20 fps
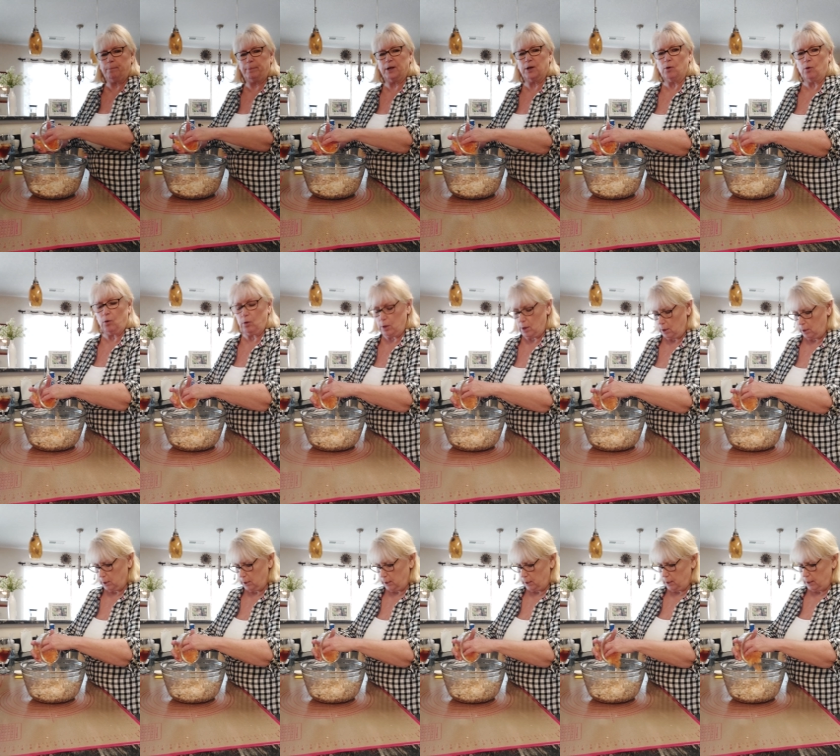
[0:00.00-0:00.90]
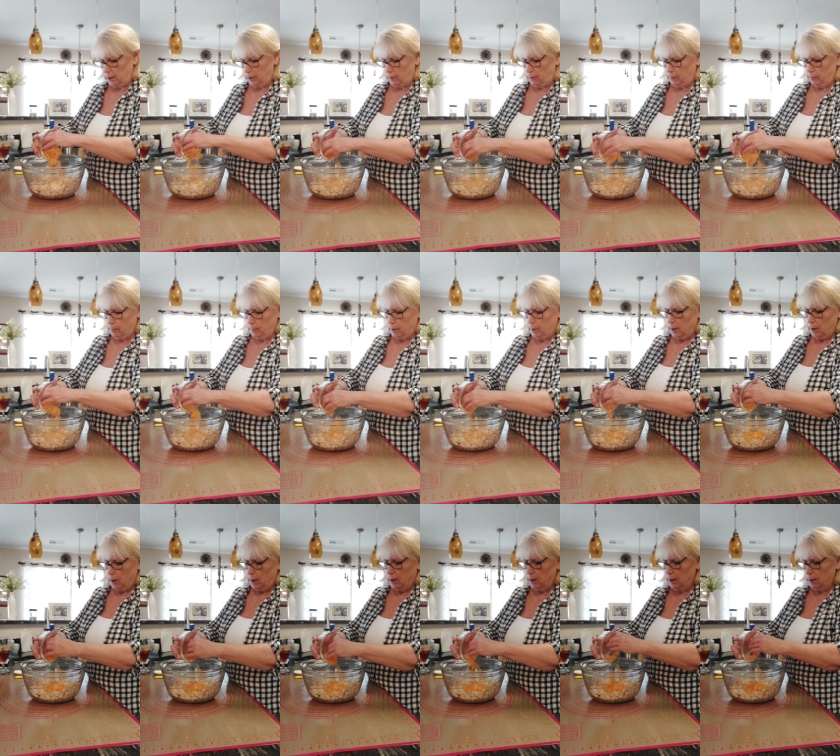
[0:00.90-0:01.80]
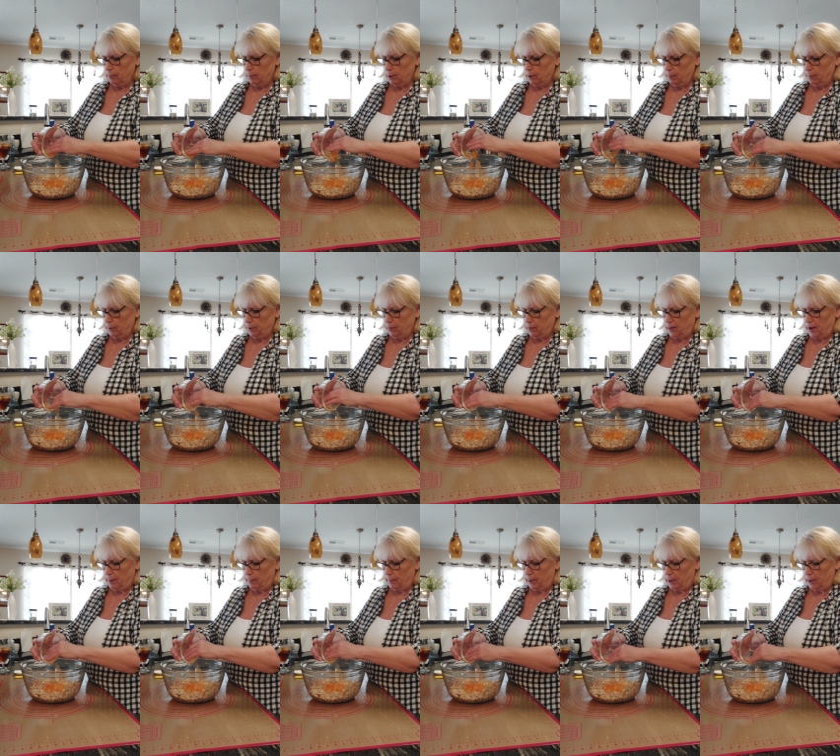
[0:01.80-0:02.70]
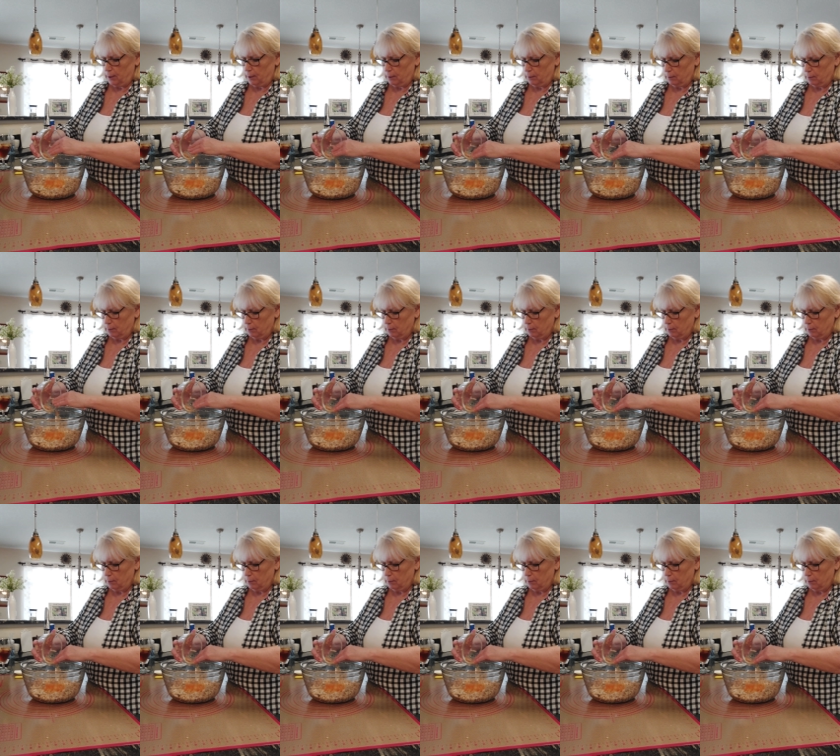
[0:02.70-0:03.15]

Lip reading: a big old hunk in there. And I'm going to put them in.